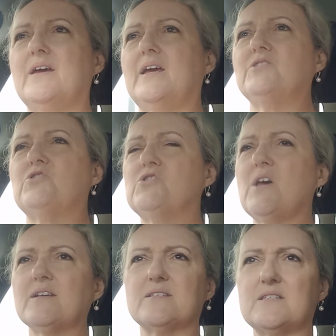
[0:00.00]
it
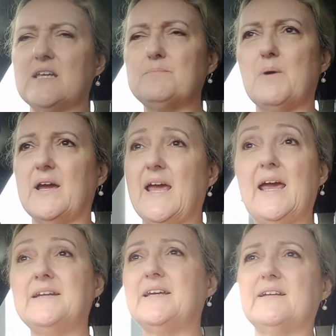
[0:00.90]
just did my
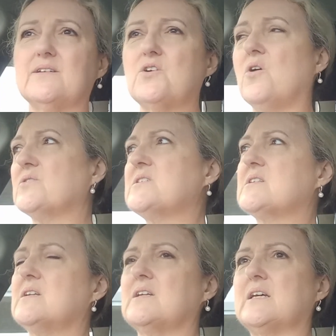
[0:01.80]
head in
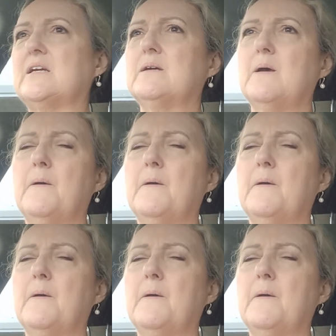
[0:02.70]
constantly.